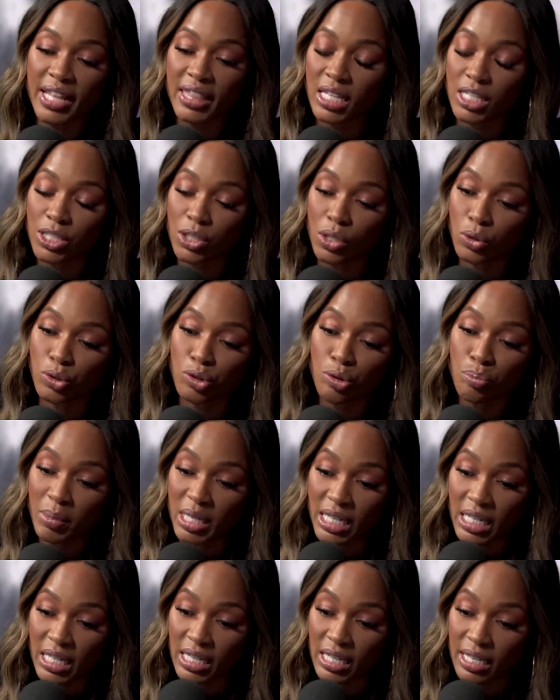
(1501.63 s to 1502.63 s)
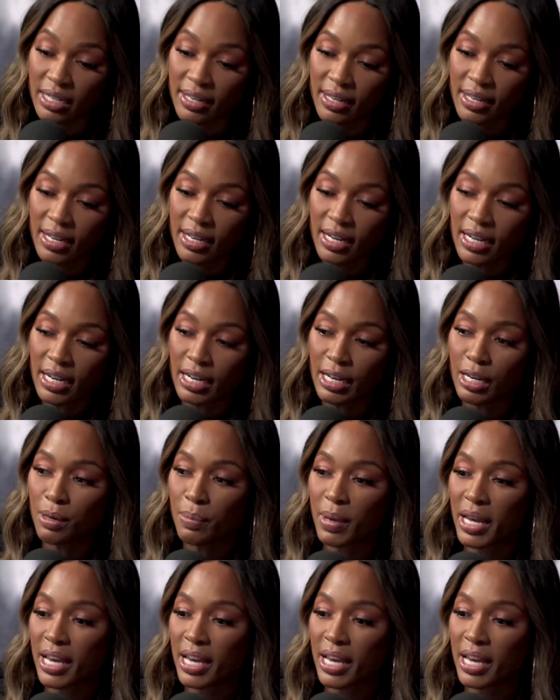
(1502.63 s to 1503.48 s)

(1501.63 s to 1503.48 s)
I think social media um,